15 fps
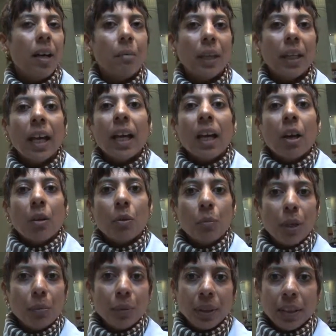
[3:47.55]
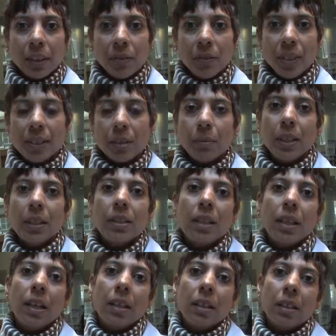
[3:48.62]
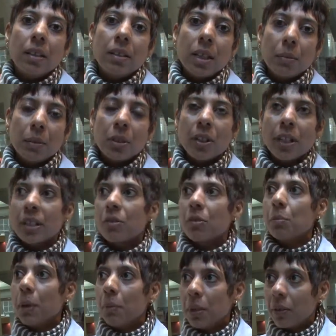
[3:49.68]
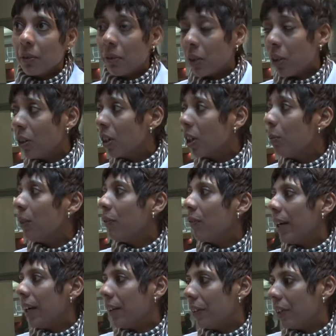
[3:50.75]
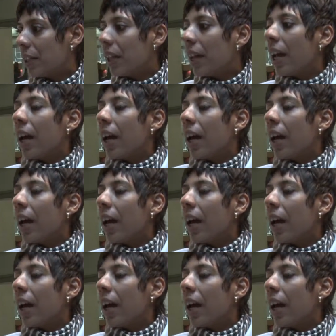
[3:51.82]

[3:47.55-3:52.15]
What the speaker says: I mean, when we did the feasibility in the Democratic Republic of Congo, we found that